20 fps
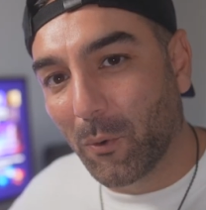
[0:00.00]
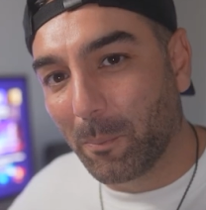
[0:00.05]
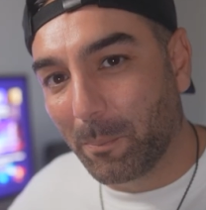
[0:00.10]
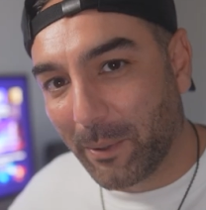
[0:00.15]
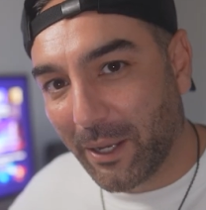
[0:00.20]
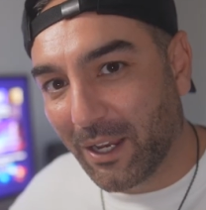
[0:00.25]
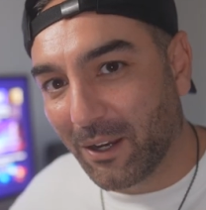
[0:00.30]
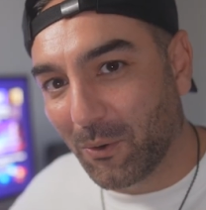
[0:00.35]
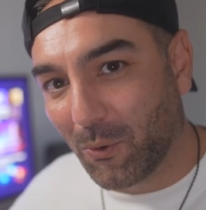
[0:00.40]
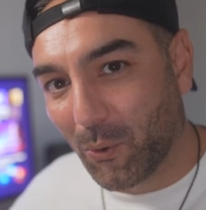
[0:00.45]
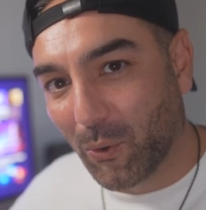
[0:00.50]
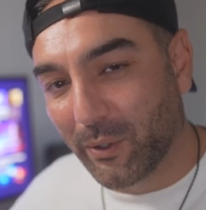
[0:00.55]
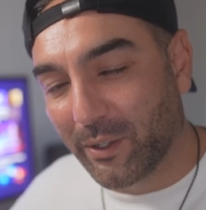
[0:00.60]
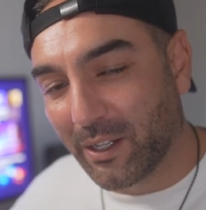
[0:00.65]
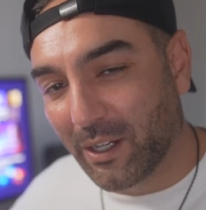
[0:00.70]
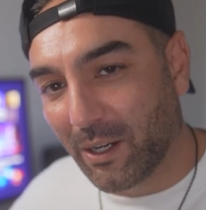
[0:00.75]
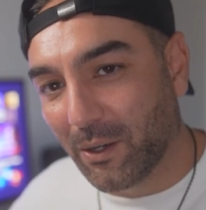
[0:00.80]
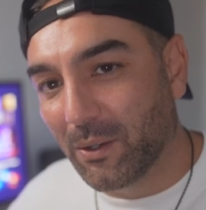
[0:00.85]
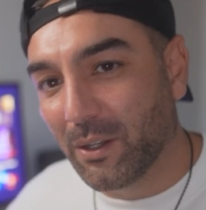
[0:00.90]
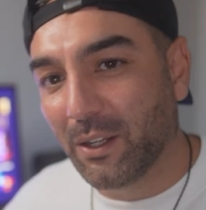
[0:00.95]
bit
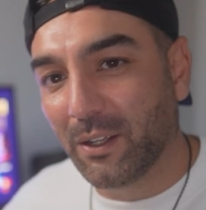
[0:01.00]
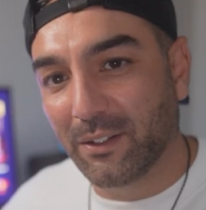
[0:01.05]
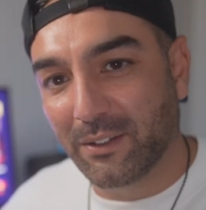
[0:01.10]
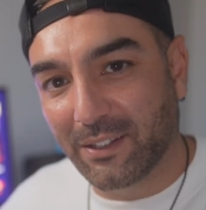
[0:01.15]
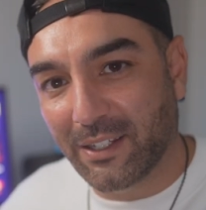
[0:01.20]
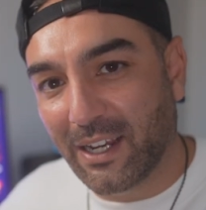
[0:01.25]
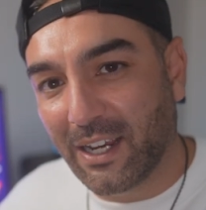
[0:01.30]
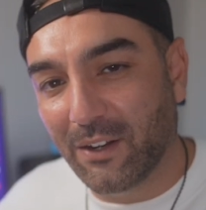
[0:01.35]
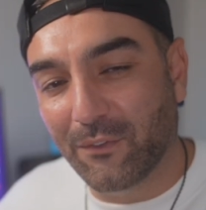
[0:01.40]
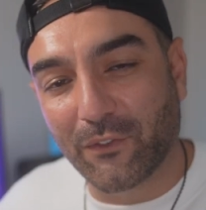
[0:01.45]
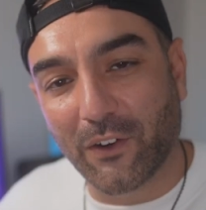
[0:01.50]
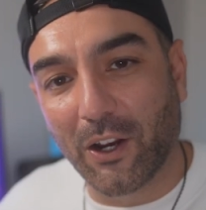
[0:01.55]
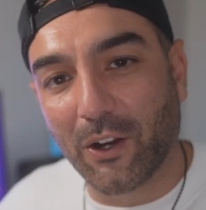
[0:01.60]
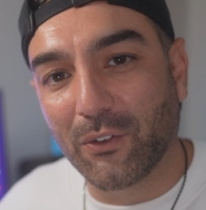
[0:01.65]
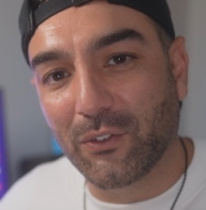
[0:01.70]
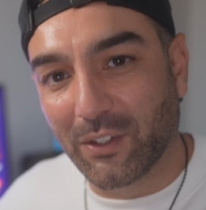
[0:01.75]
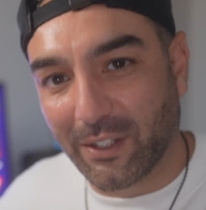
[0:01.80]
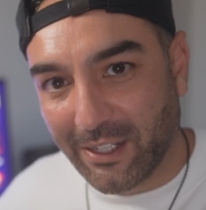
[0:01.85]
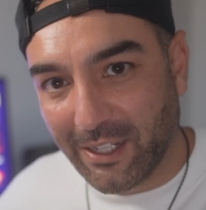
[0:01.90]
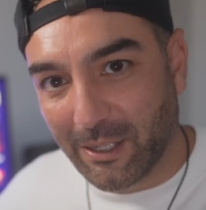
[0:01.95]
audio to
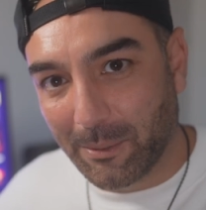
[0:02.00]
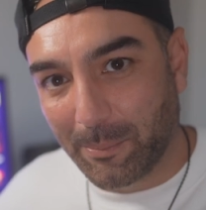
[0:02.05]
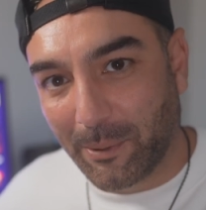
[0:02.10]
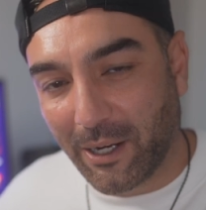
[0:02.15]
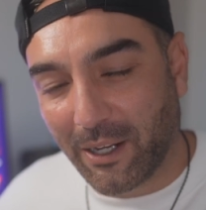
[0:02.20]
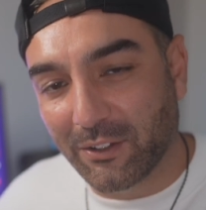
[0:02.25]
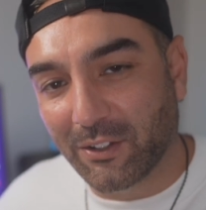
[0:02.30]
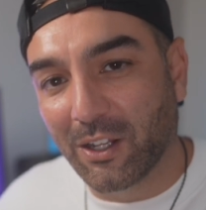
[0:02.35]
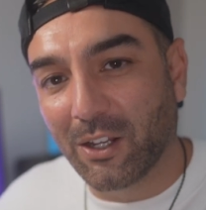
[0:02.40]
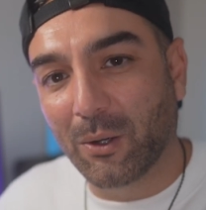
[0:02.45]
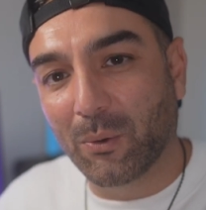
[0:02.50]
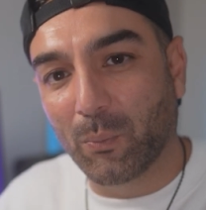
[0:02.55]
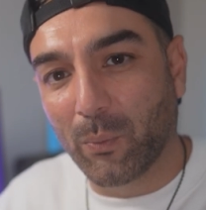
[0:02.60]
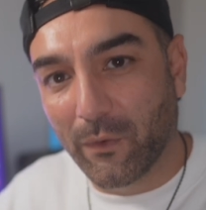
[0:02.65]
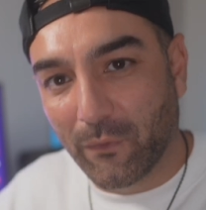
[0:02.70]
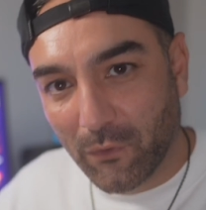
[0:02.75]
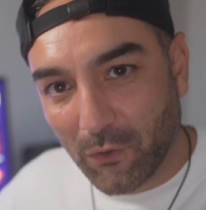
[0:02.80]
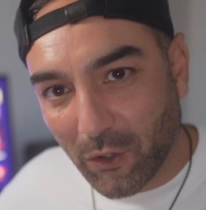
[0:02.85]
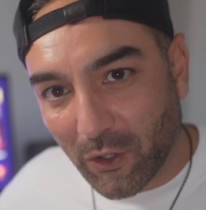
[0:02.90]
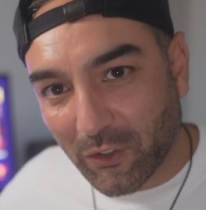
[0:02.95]
headphones and earbuds
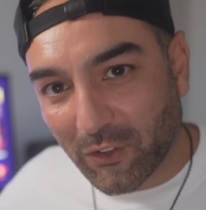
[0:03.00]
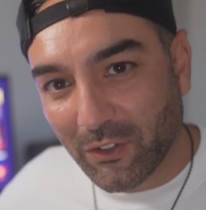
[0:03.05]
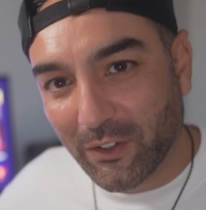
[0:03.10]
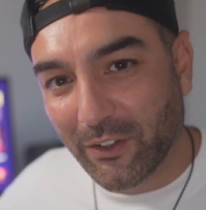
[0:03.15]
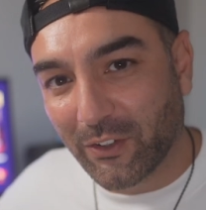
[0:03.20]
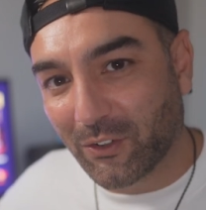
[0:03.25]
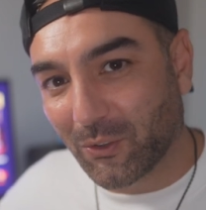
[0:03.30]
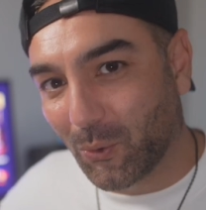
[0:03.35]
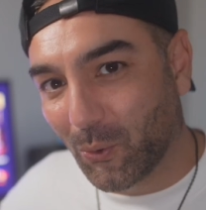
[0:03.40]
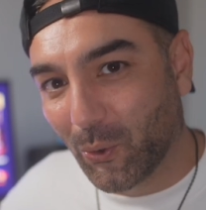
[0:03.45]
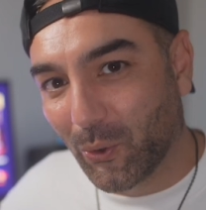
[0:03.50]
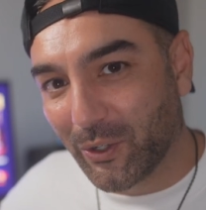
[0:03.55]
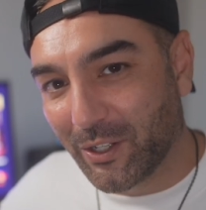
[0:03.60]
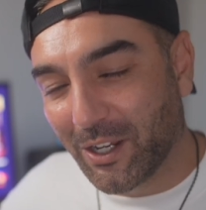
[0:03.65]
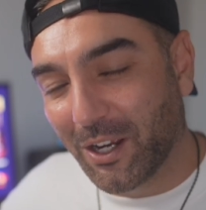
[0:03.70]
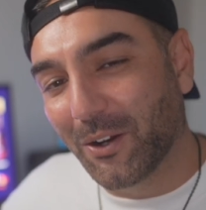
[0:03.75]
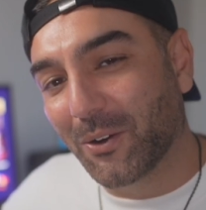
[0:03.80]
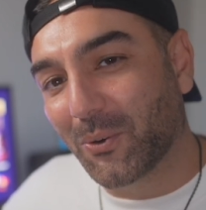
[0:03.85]
with lossless audio